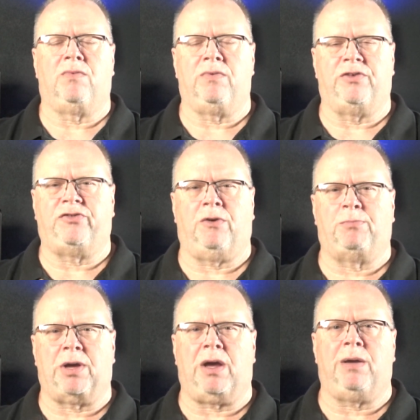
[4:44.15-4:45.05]
is so
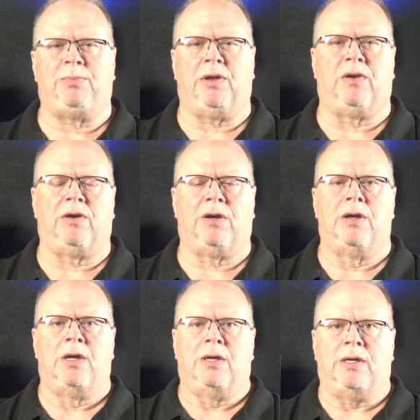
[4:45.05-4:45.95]
popular
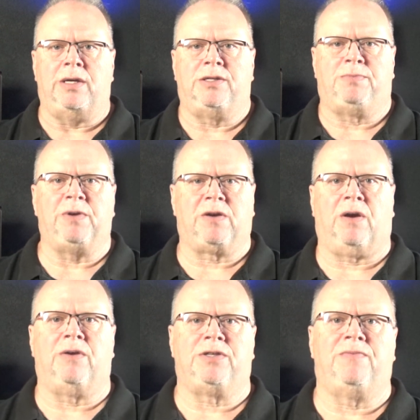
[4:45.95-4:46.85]
is
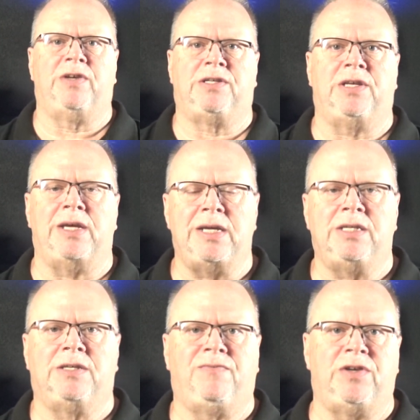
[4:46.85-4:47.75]
because of its
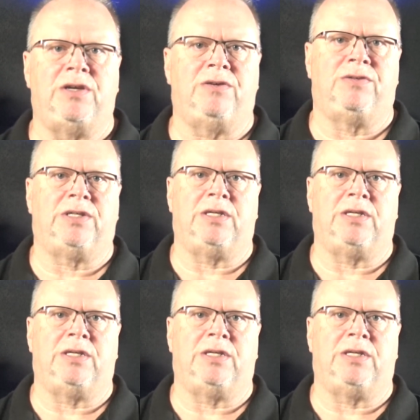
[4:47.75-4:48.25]
ease of use.